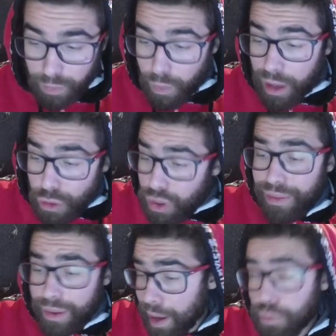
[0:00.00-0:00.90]
you give
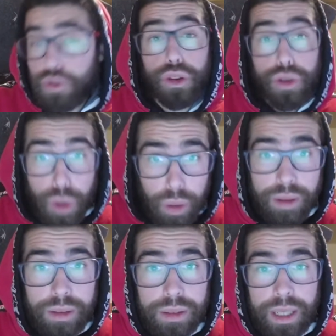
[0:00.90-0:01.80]
a vow to your soul
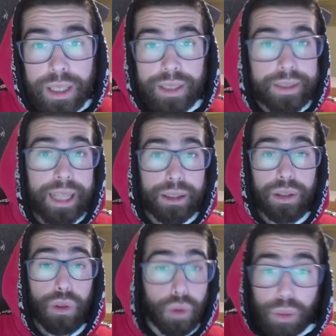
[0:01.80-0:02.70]
that
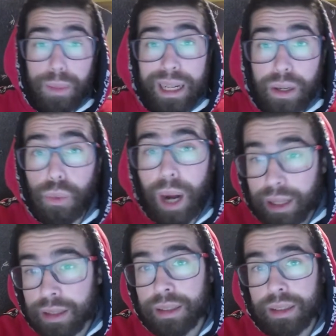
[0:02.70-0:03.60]
no matter
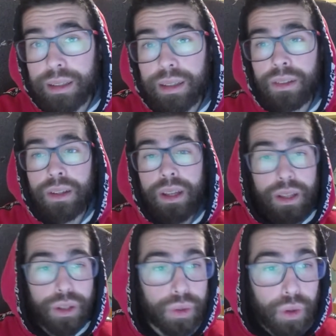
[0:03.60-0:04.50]
what,
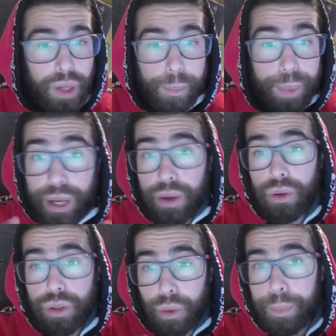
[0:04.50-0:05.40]
you're gonna be
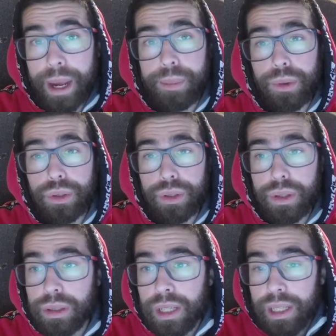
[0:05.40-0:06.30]
on your purpose, you
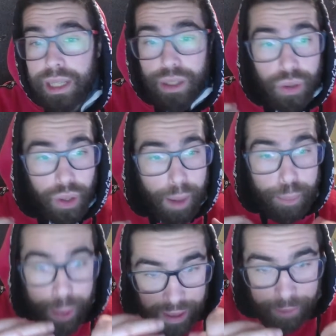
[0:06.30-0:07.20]
know, you're gonna
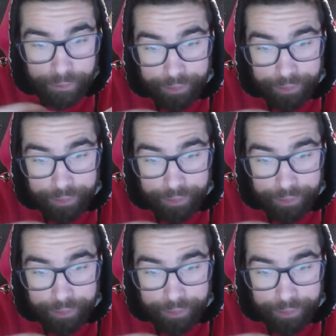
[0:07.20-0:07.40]
be,